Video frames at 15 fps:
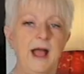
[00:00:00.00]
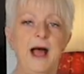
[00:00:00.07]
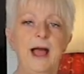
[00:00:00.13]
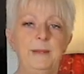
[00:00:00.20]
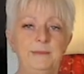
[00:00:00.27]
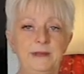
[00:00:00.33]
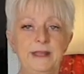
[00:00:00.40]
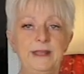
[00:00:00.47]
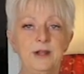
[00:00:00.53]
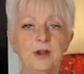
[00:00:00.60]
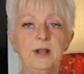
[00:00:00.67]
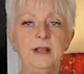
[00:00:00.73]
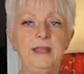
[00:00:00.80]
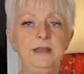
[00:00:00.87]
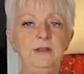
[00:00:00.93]
I'm
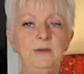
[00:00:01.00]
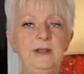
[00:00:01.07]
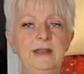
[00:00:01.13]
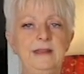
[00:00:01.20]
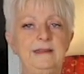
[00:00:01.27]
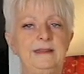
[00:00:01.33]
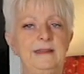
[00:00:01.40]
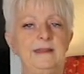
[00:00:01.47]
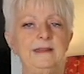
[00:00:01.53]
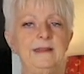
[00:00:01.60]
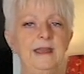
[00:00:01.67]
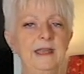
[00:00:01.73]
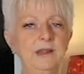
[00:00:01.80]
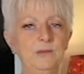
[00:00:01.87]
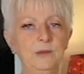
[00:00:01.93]
literally doing this in the
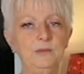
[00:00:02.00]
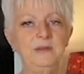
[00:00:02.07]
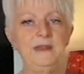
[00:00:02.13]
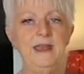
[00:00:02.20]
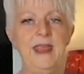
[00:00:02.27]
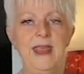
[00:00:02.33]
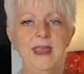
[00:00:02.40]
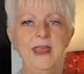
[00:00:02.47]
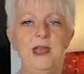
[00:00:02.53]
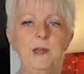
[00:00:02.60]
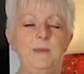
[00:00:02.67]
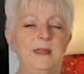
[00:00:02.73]
dining room today